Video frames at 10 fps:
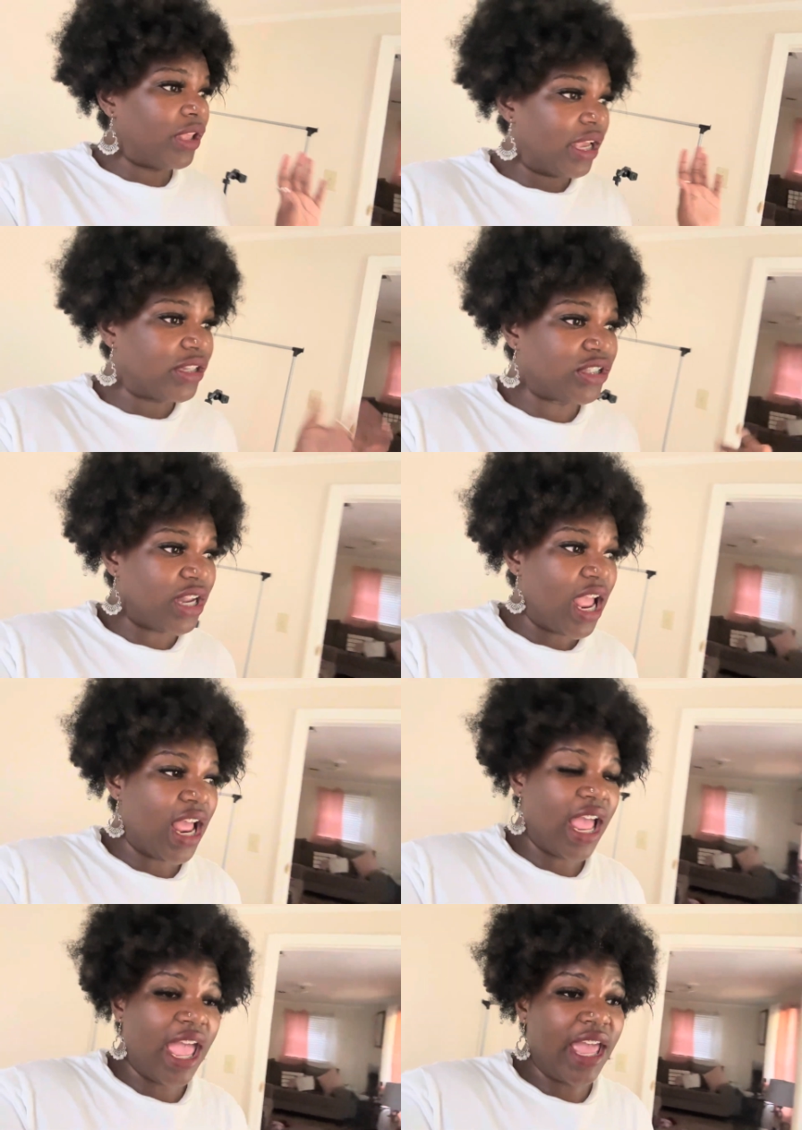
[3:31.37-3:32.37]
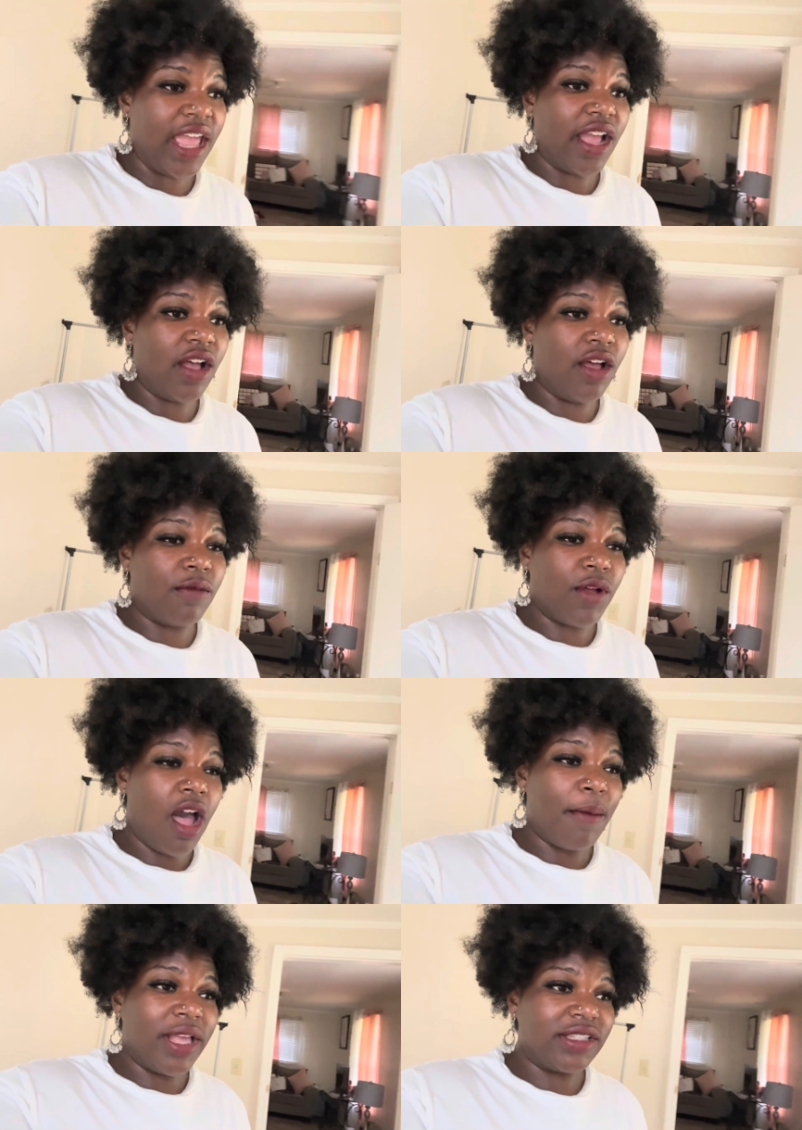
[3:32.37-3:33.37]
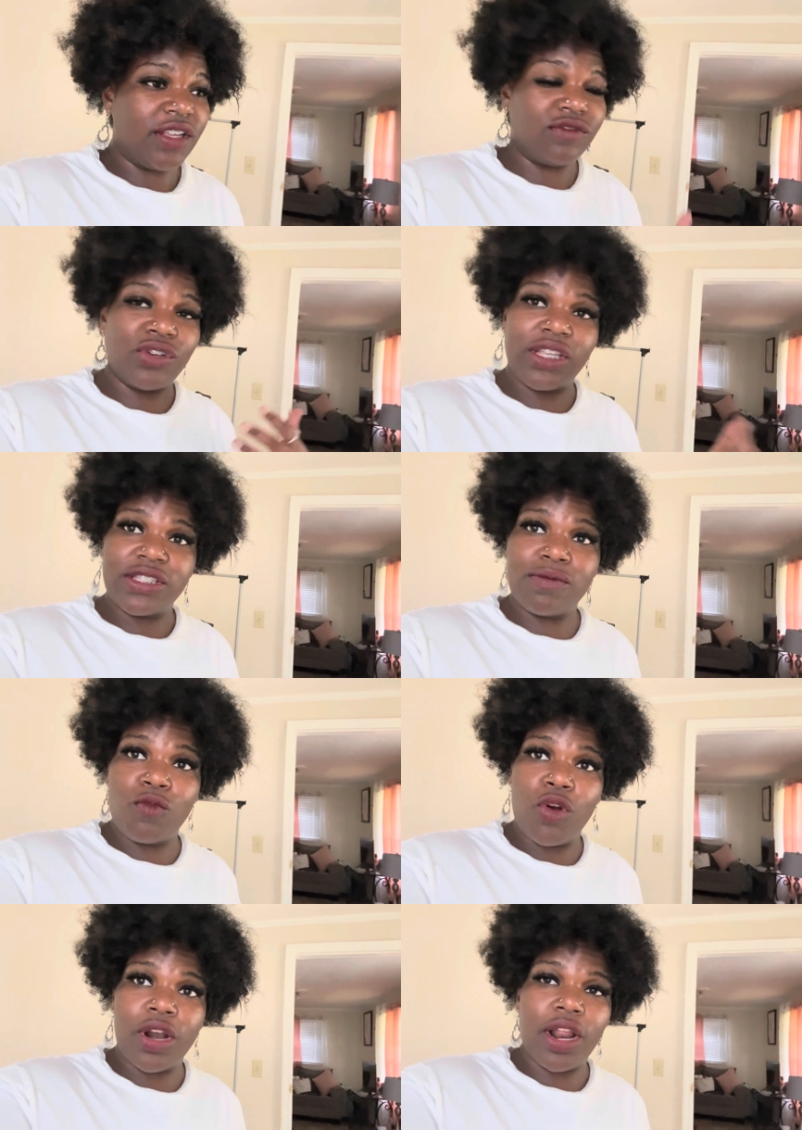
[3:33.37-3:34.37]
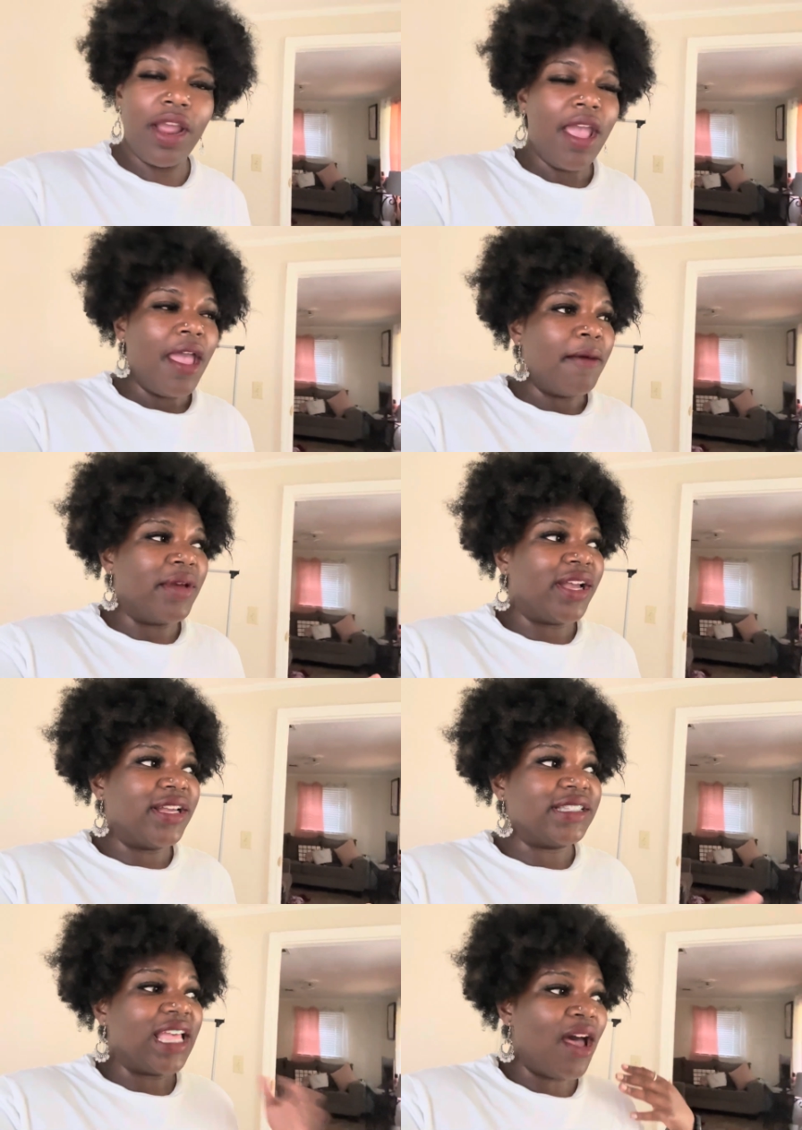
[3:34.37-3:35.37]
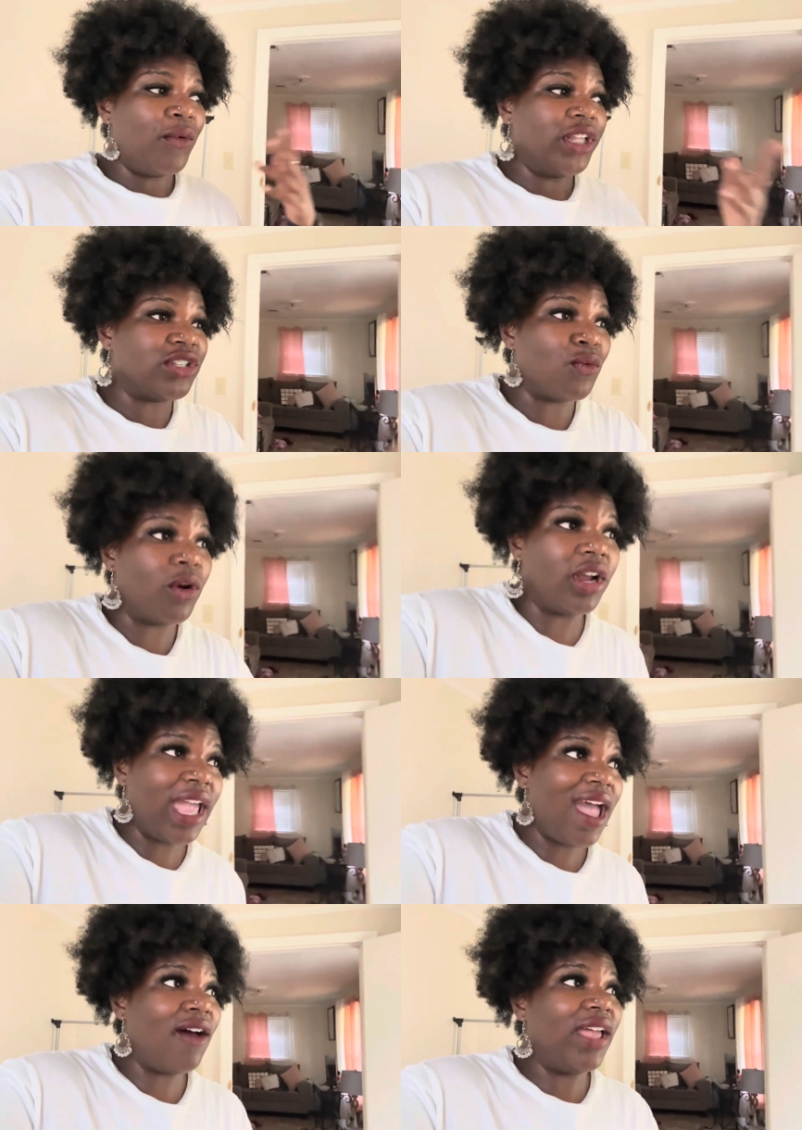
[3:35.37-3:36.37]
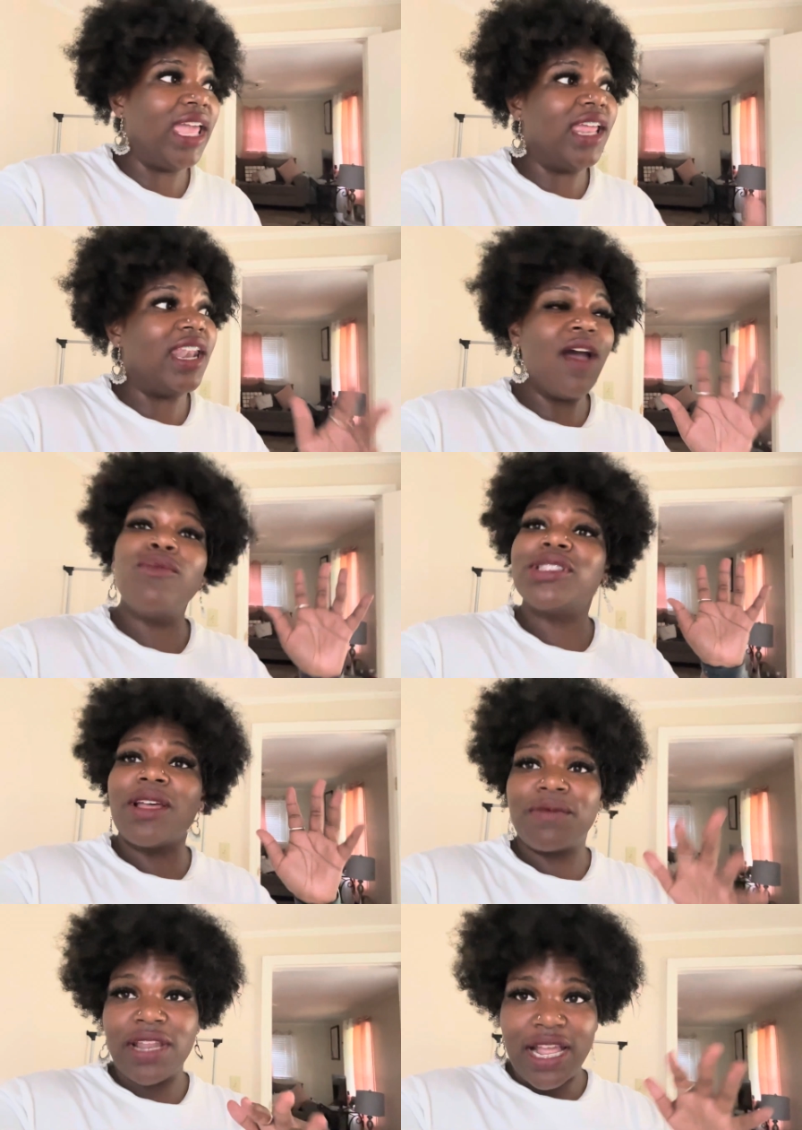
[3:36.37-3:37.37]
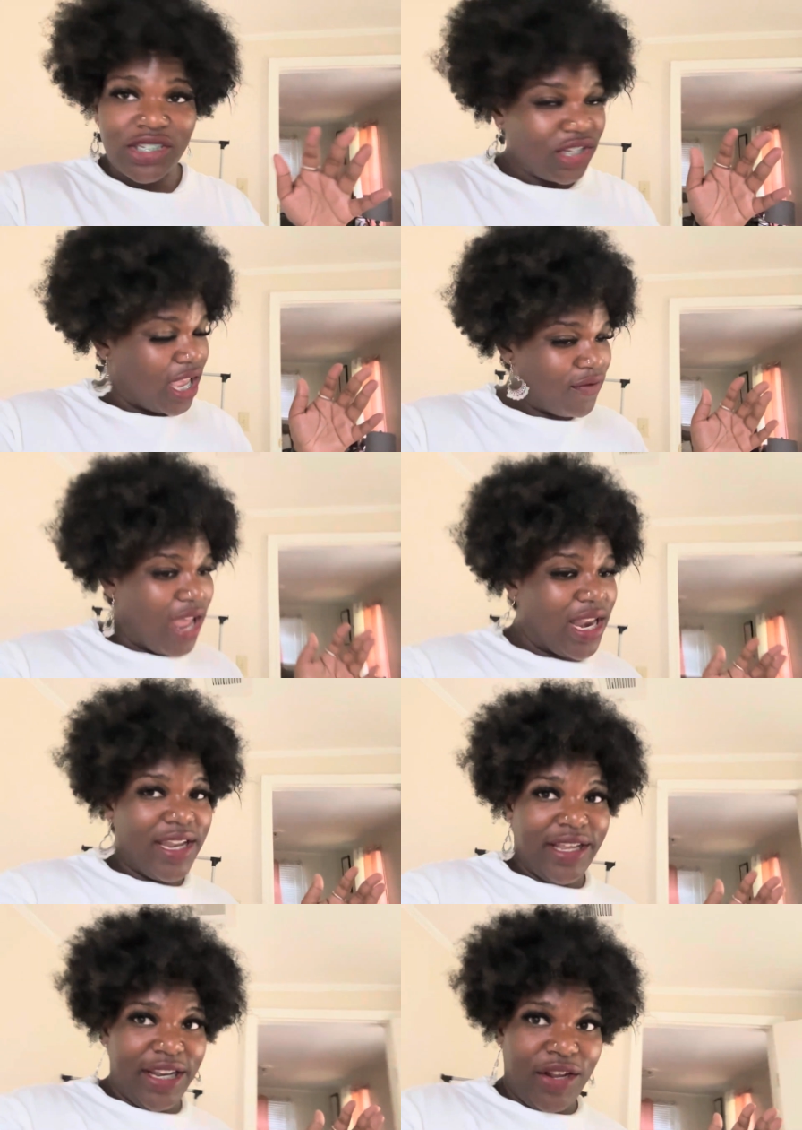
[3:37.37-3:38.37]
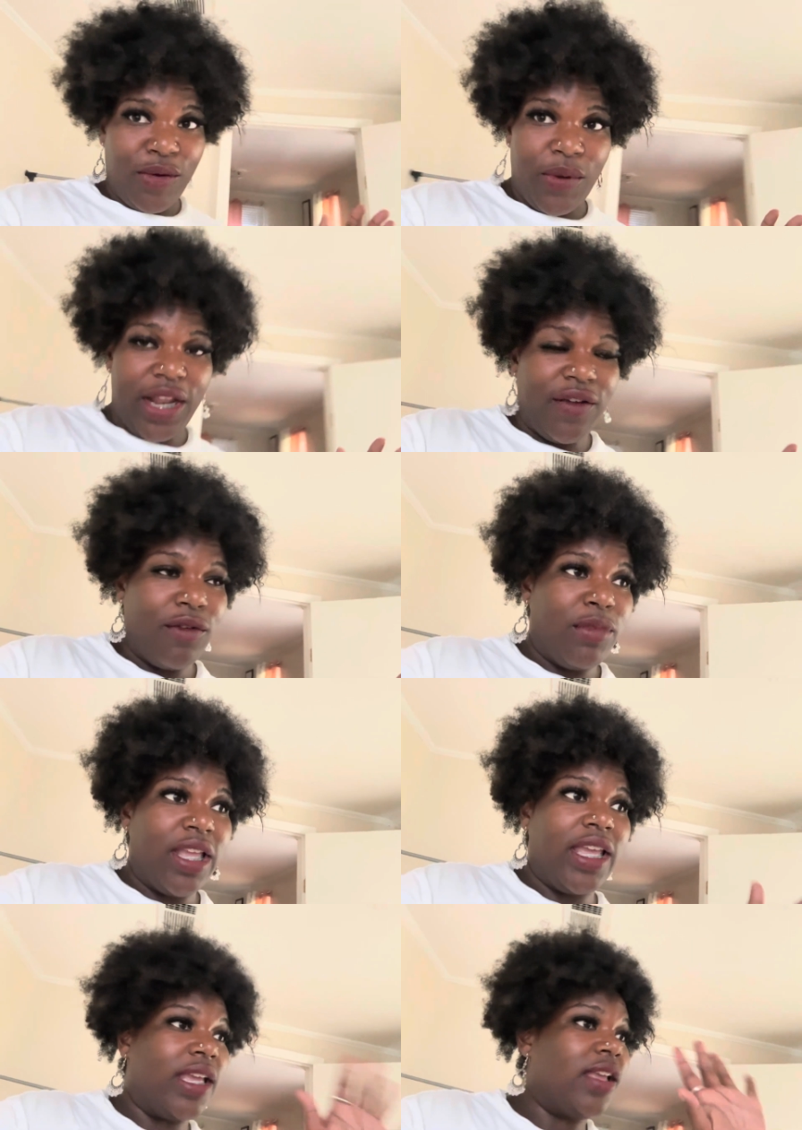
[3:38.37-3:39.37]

Yesterday I had um, caught myself drinking some water because I went to work out and that was something I should have not done or whatever, but